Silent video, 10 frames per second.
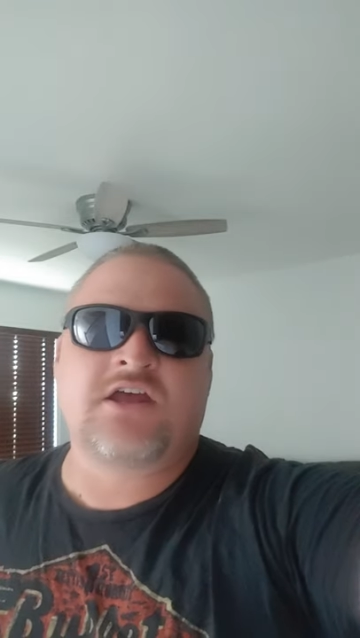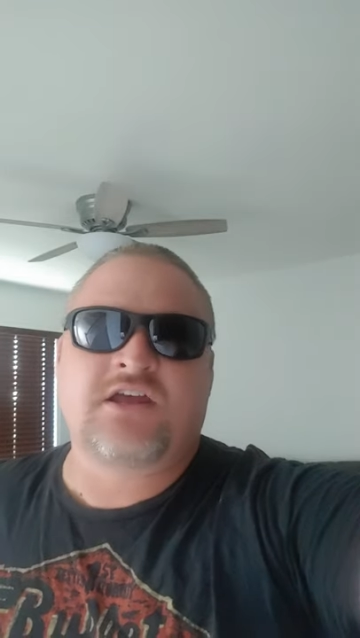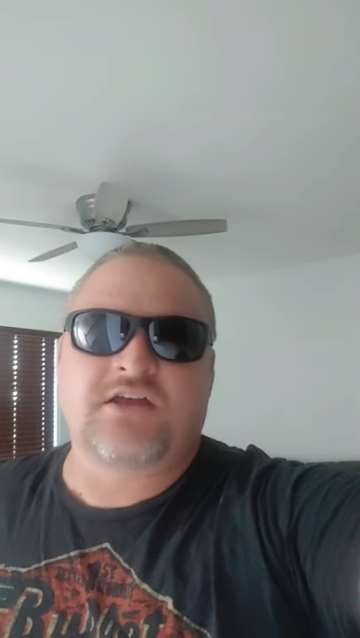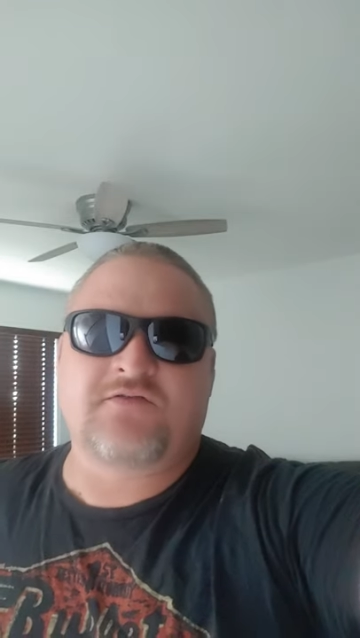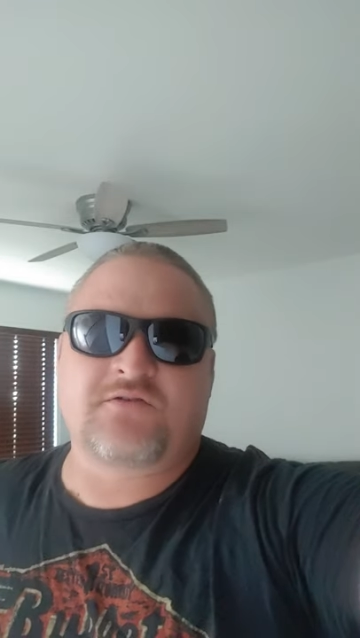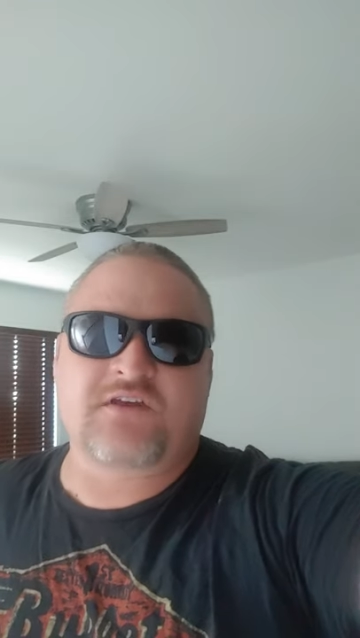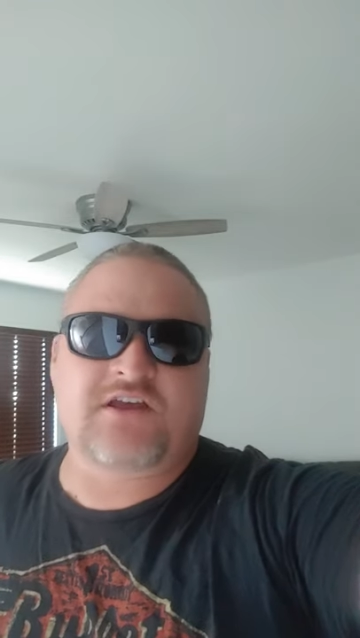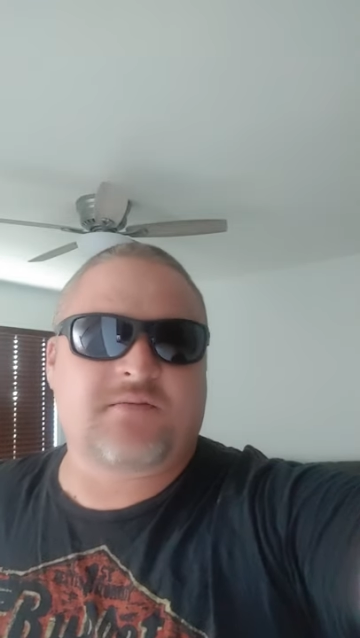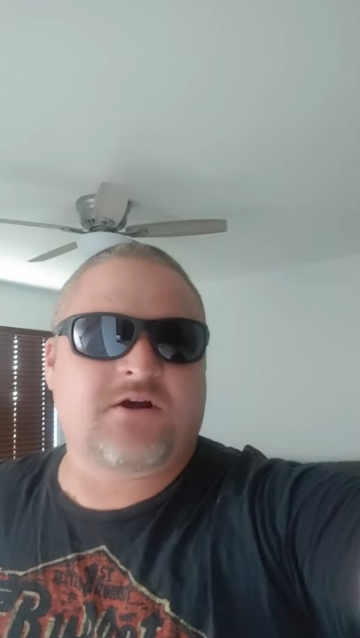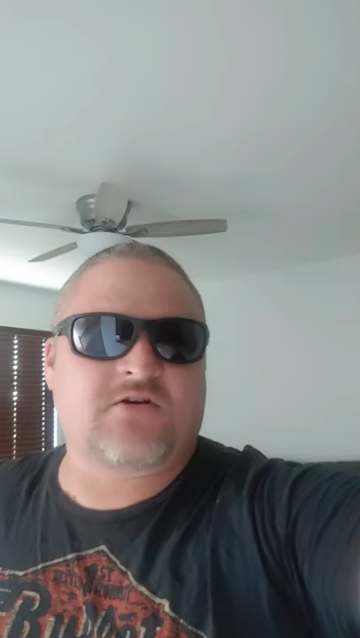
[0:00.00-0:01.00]
If you're
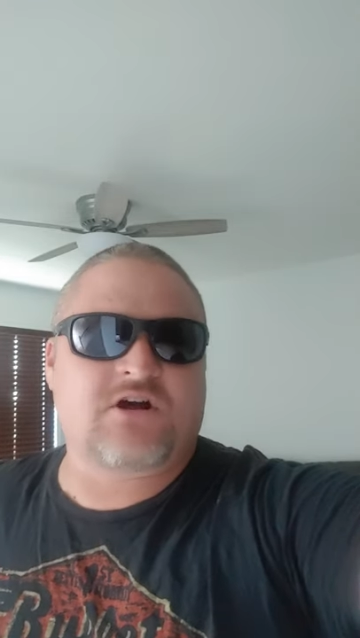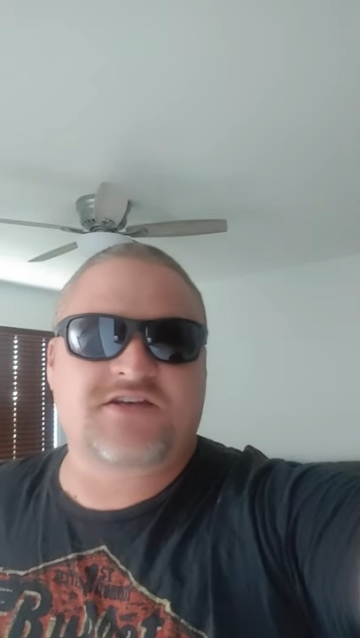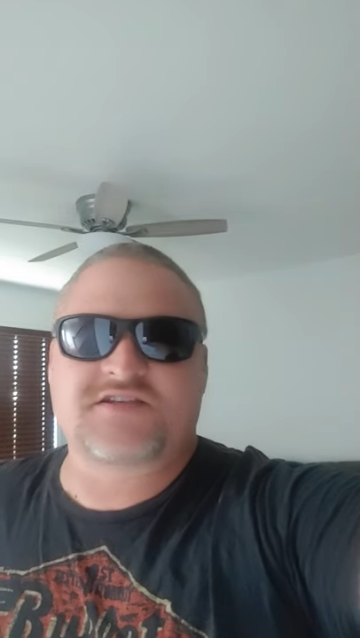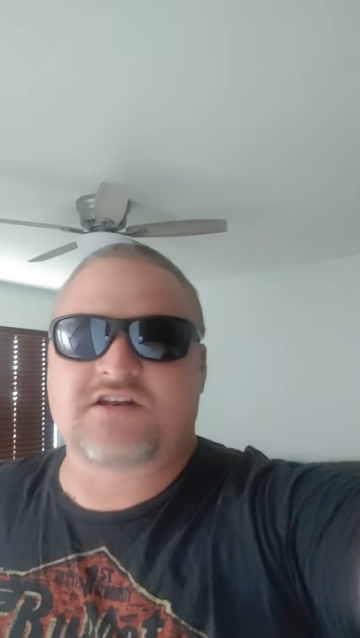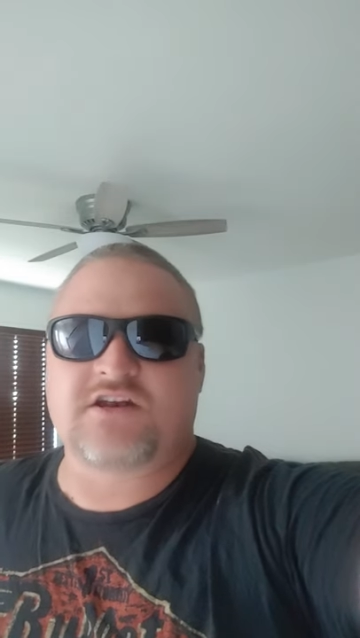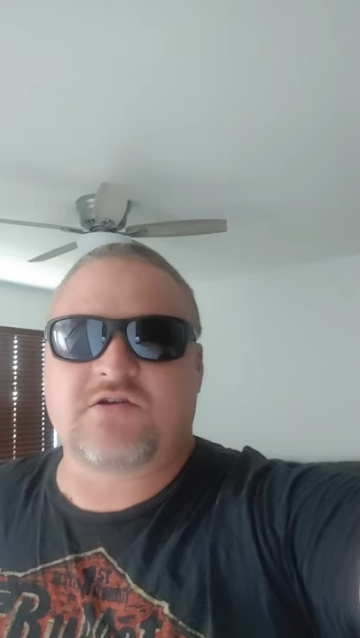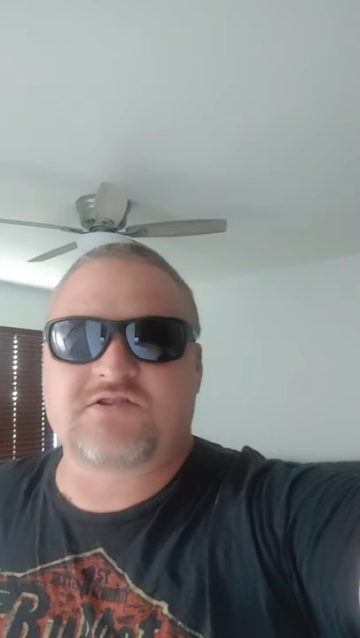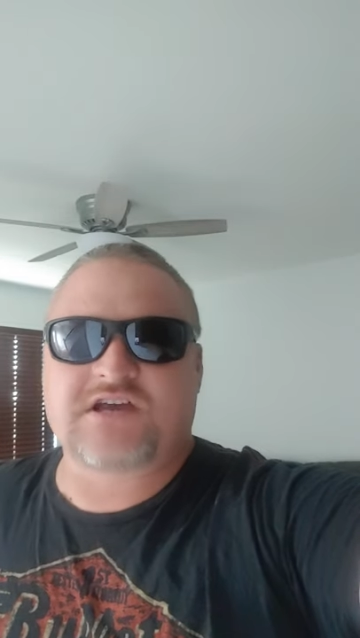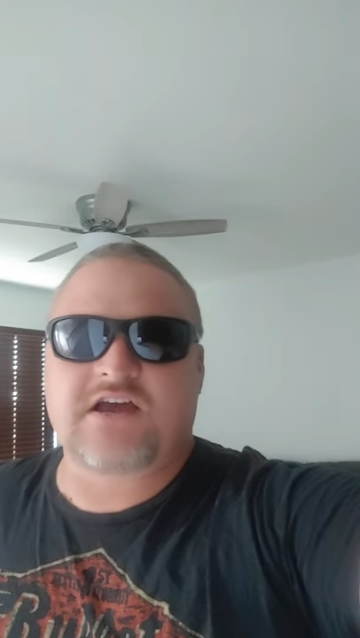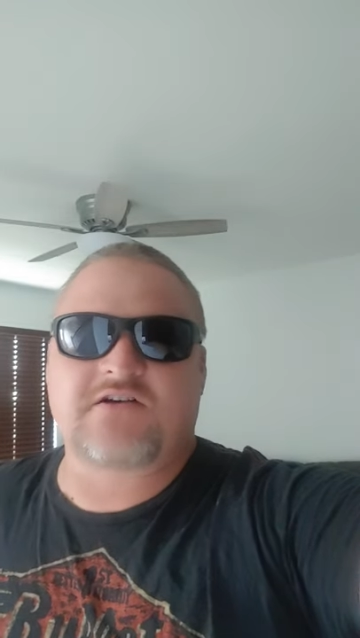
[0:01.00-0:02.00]
thinking about crossing in
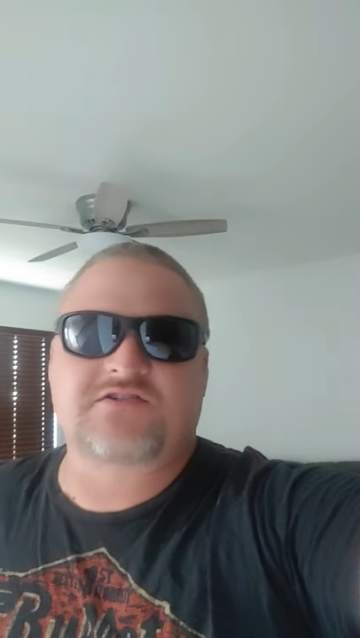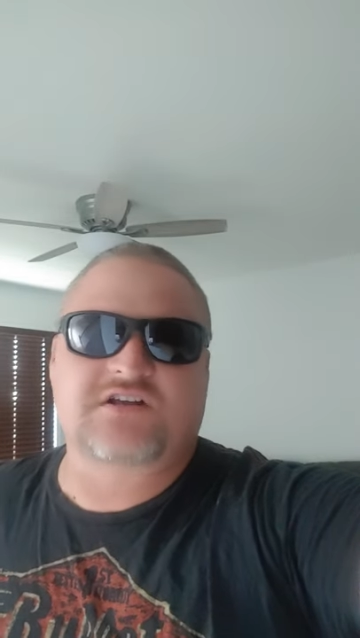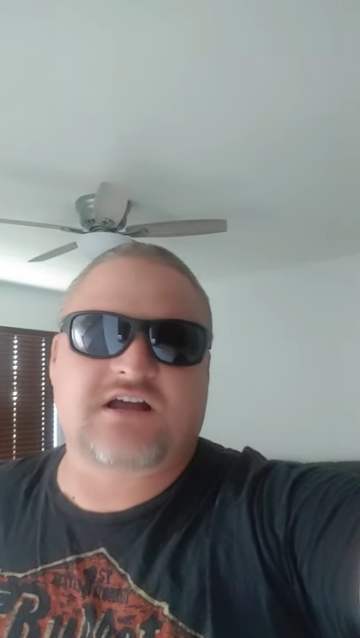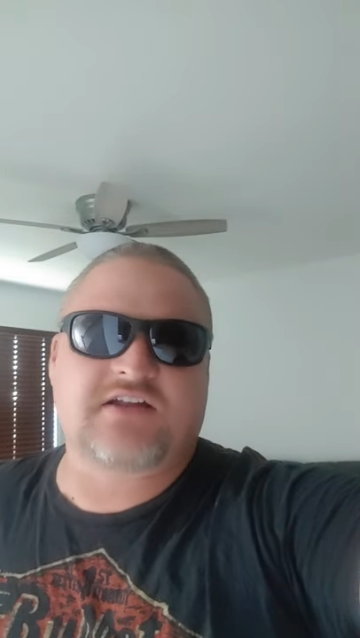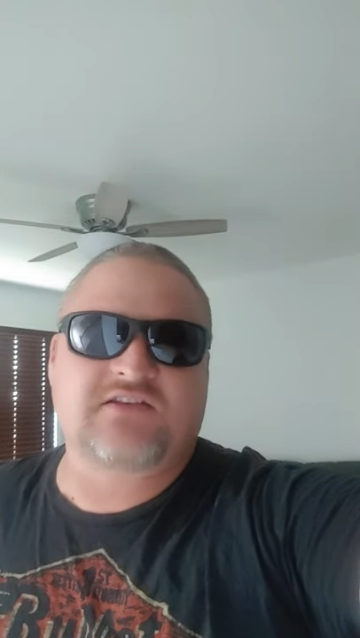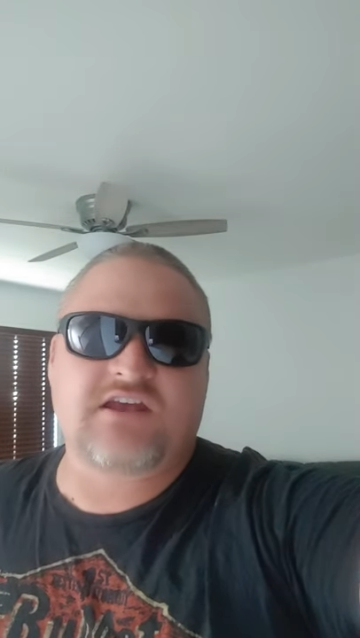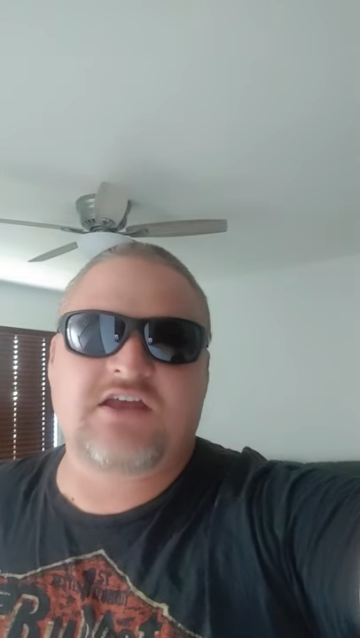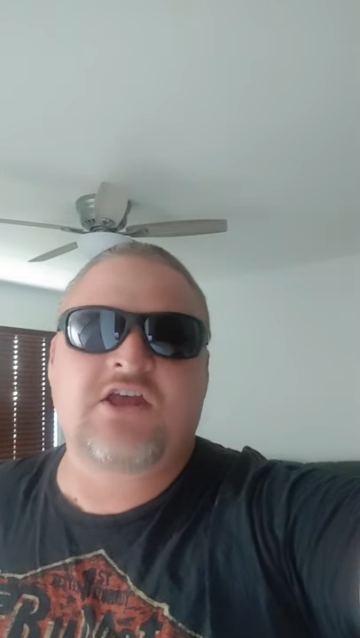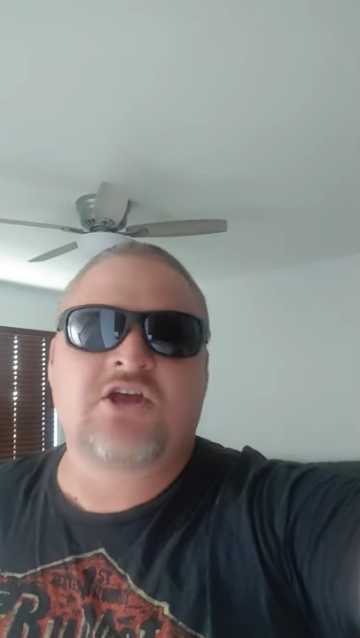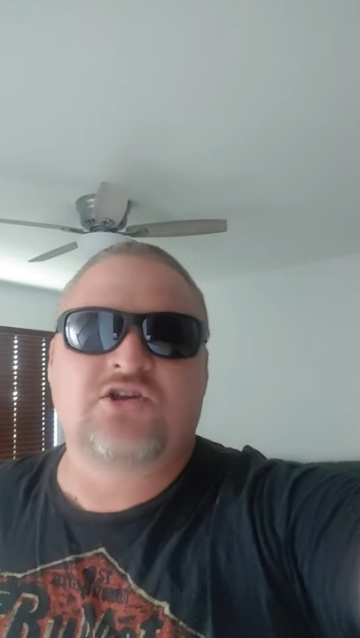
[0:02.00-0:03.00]
Otay or Tecate,